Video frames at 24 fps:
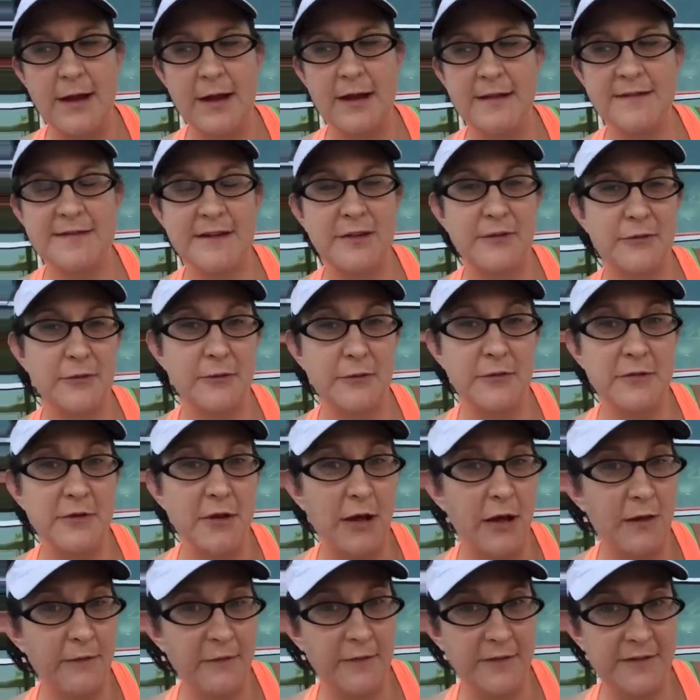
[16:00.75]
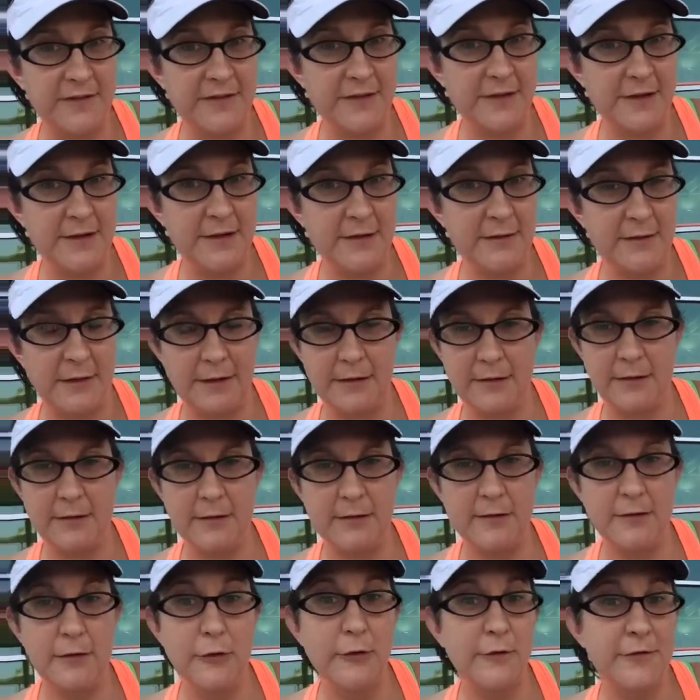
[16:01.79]
It's done through novelty,
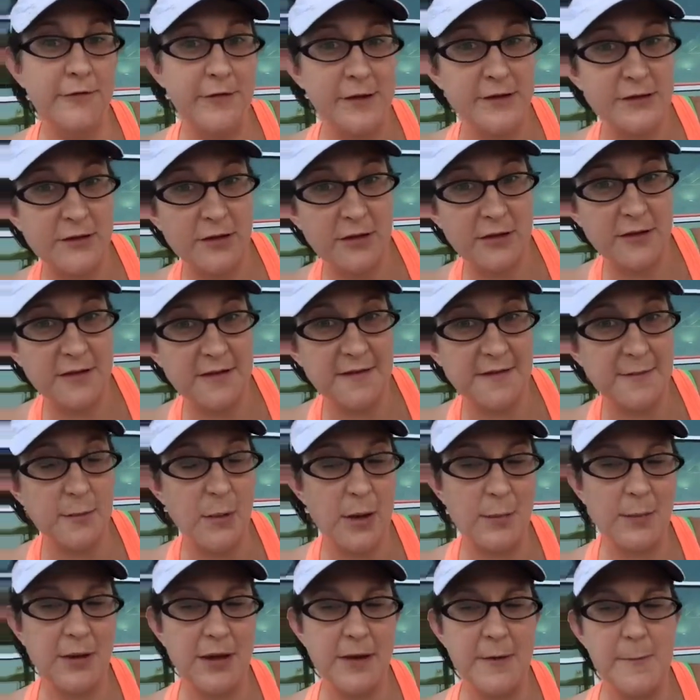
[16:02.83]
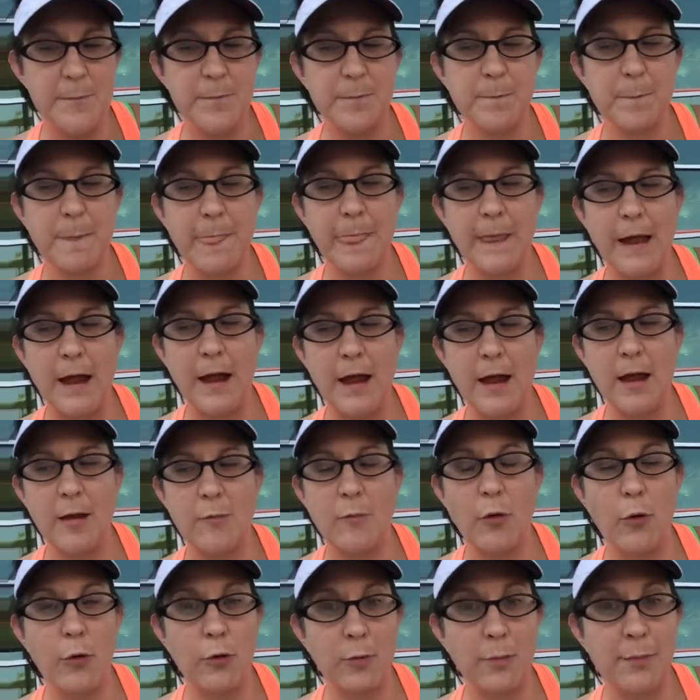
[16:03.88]
like new features maybe,
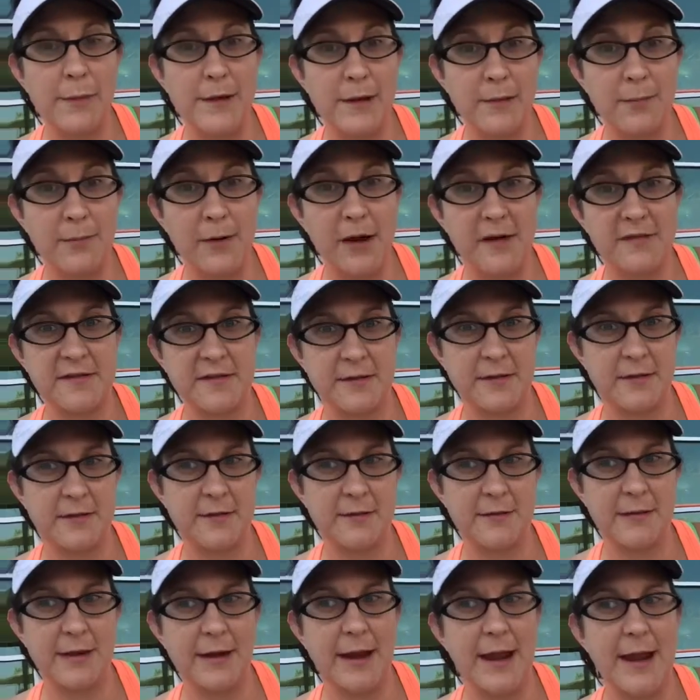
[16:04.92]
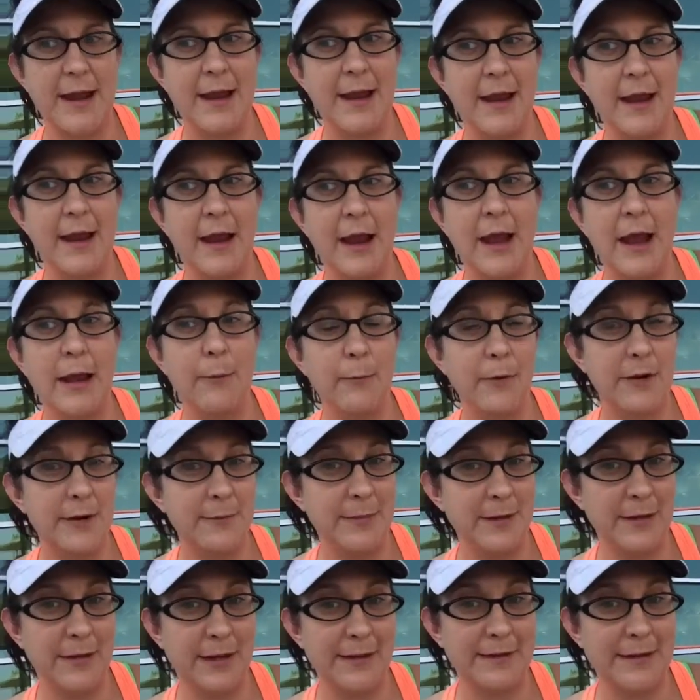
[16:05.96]
or peer pressure. Like, hey, I want to
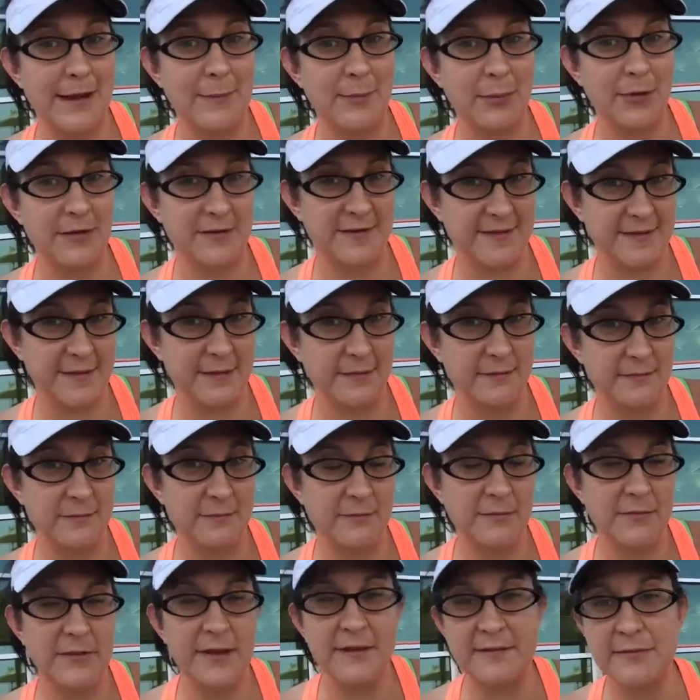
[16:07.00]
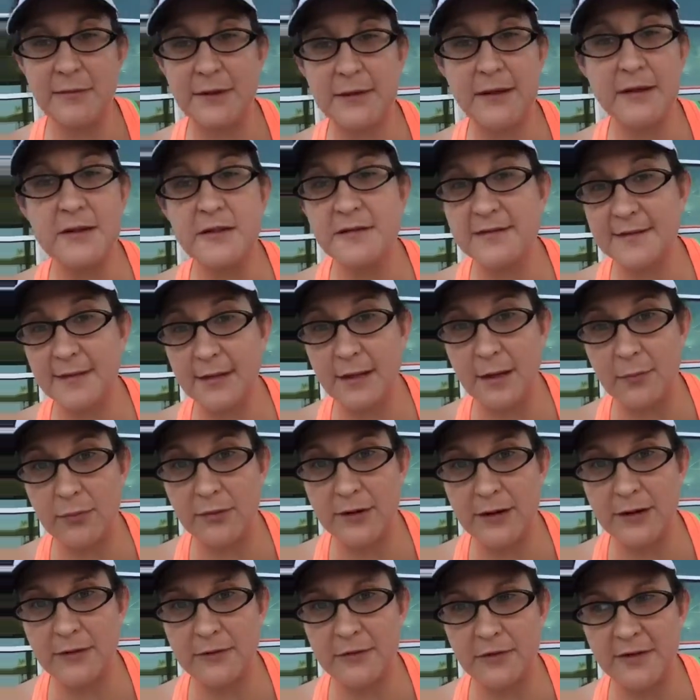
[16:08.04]
be like that person. That's why they use
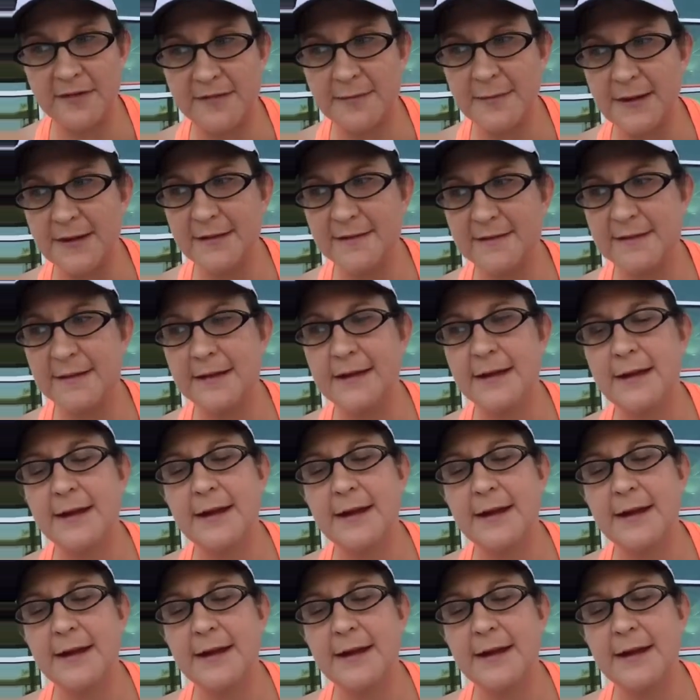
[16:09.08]
celebrity endorsements.